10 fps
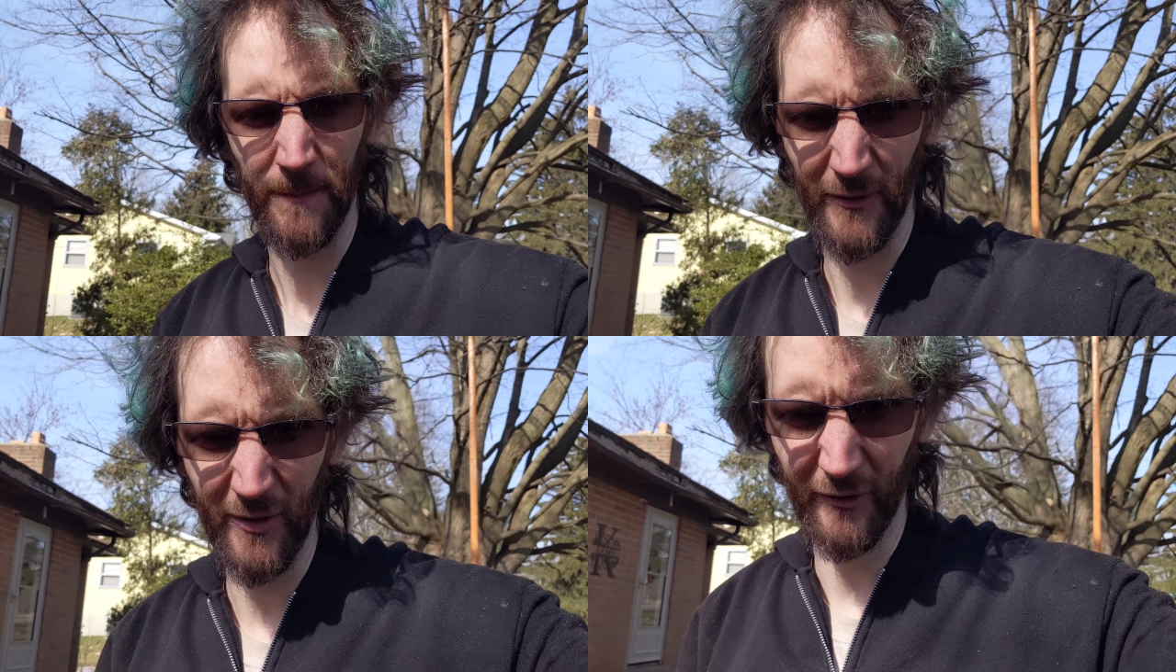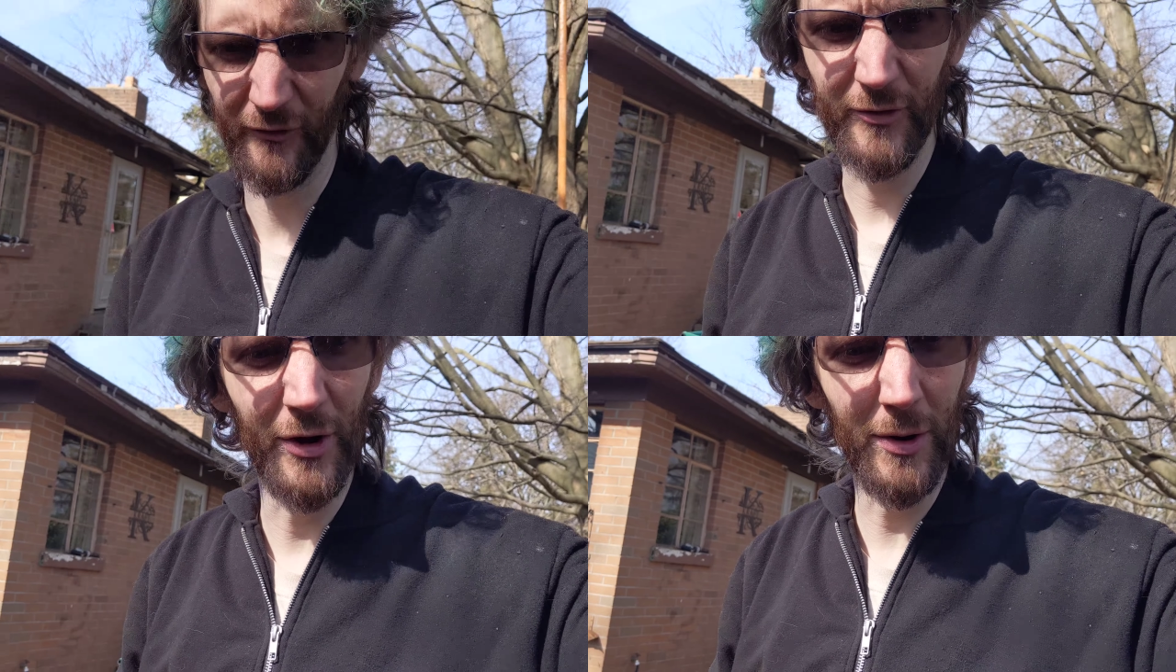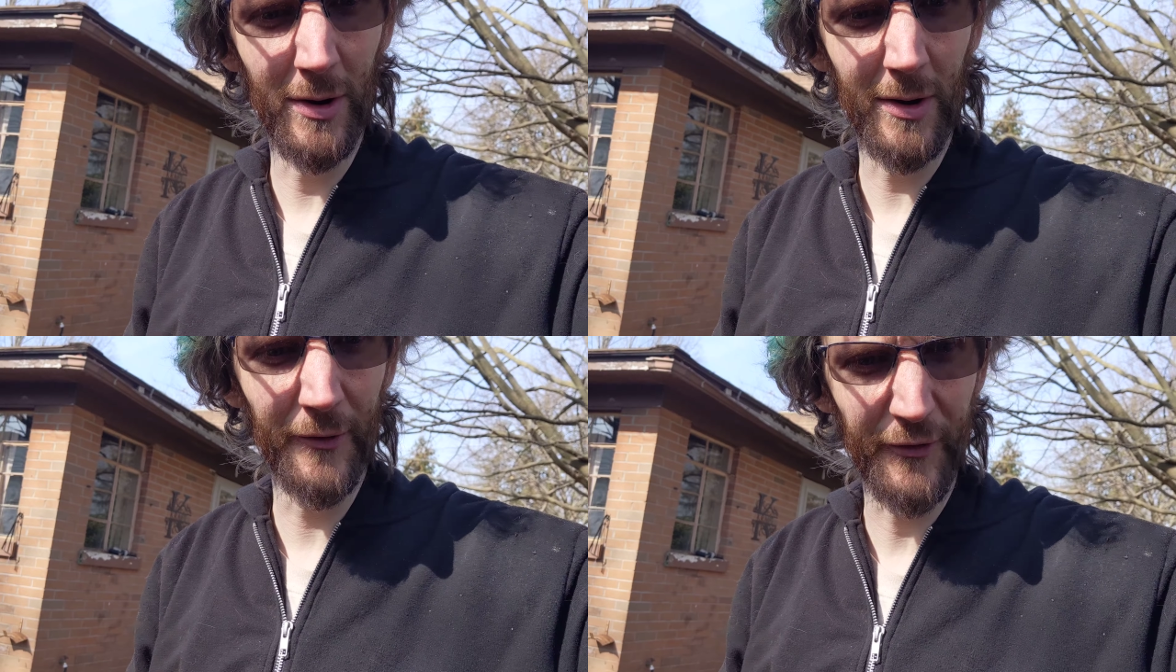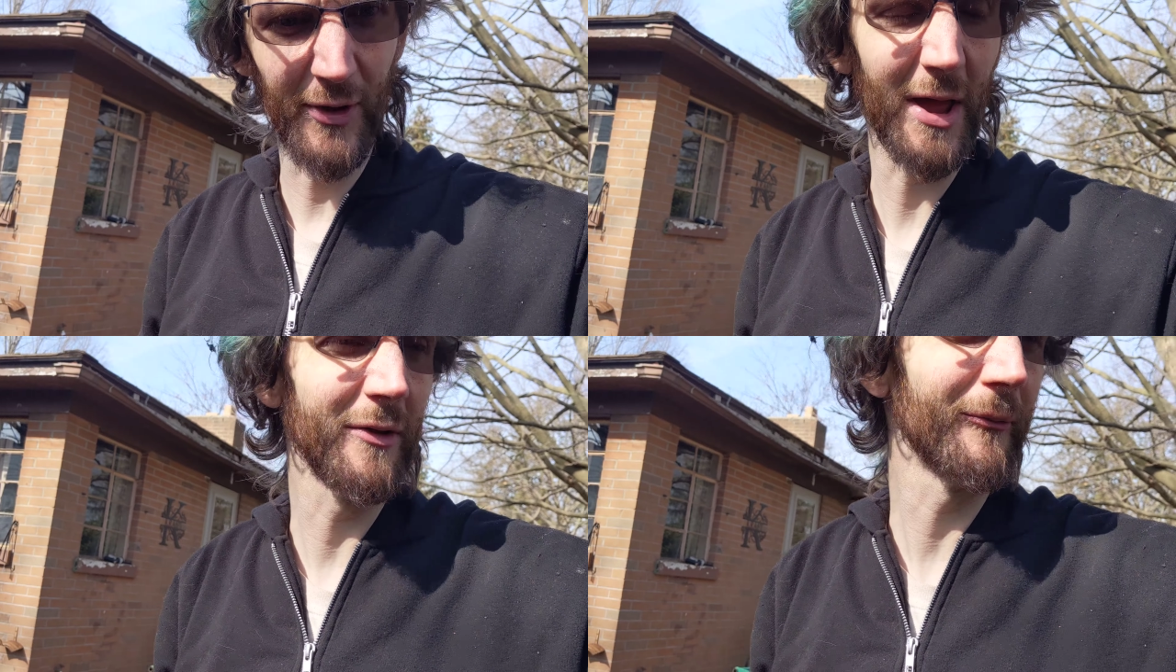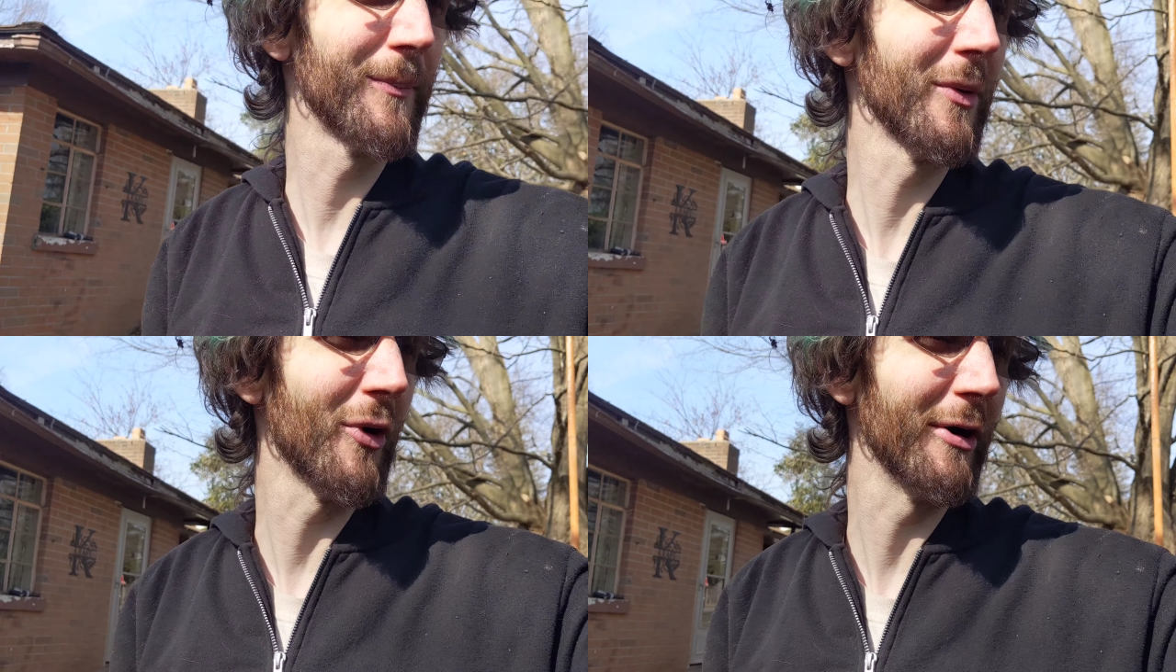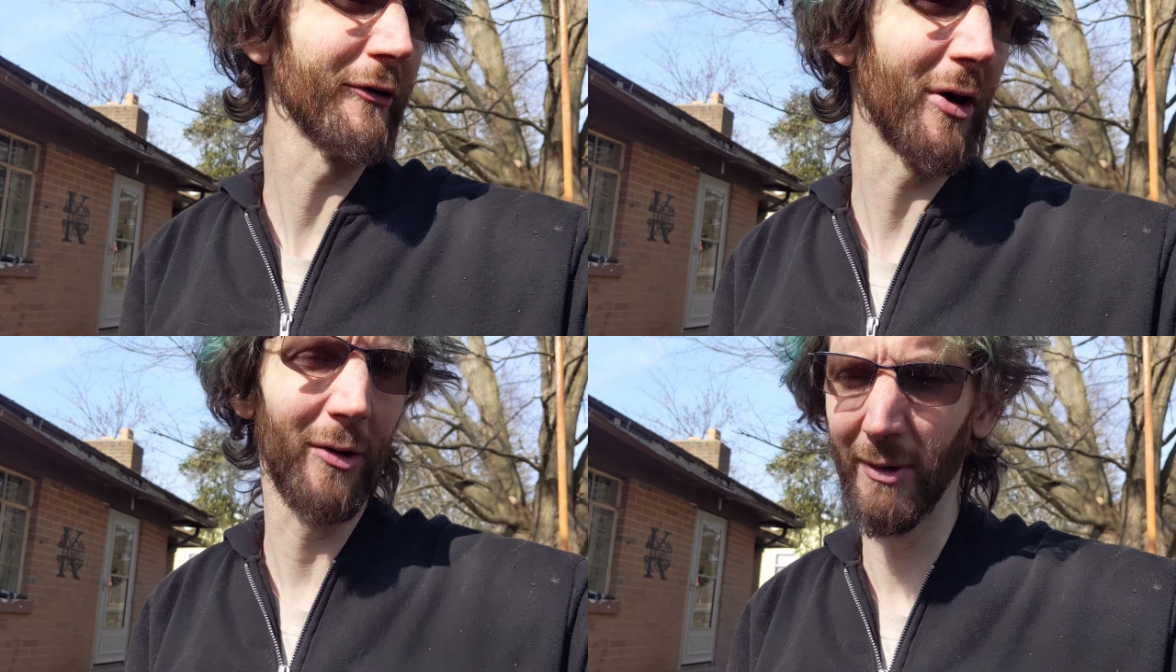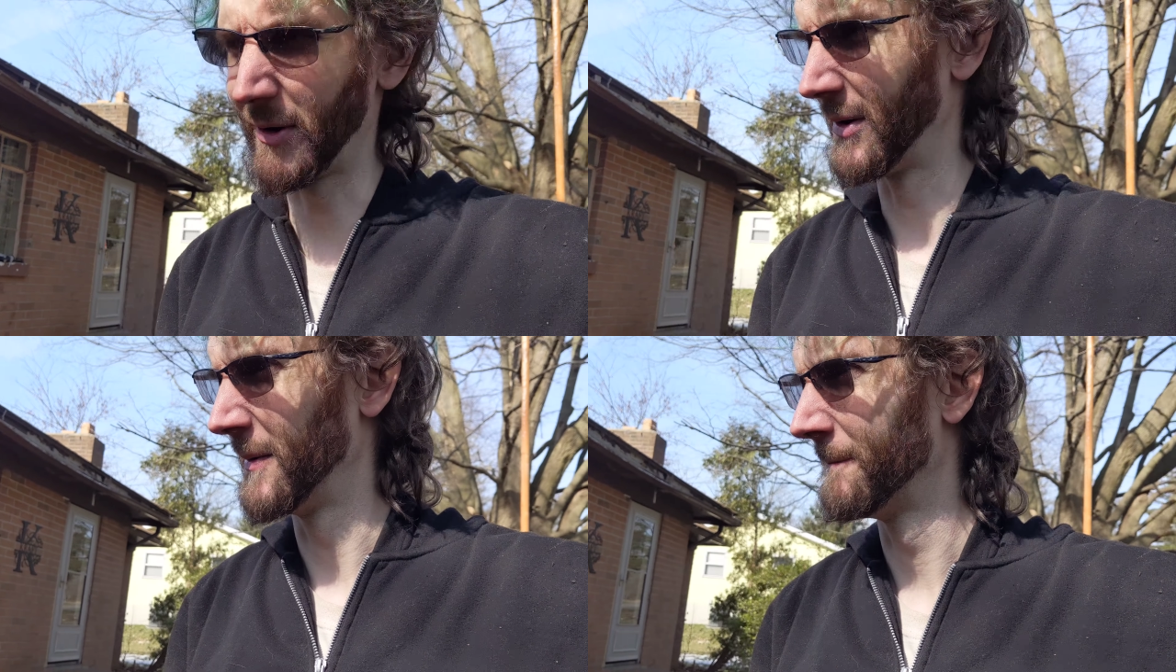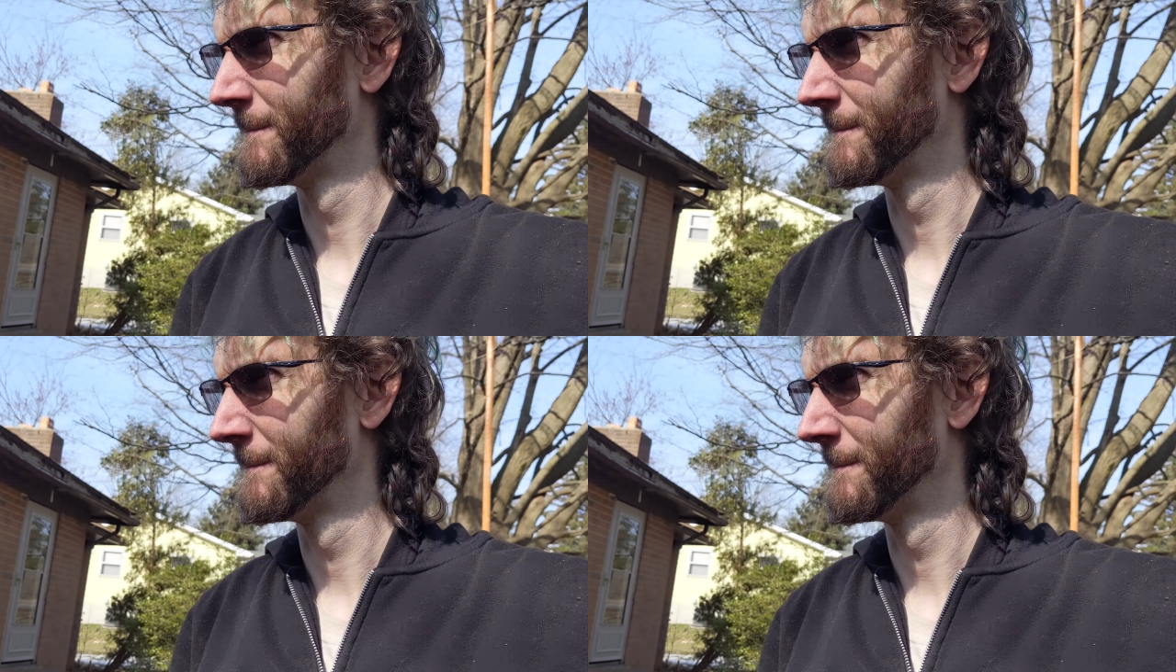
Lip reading: because it is dirty. I haven't been washed all winter.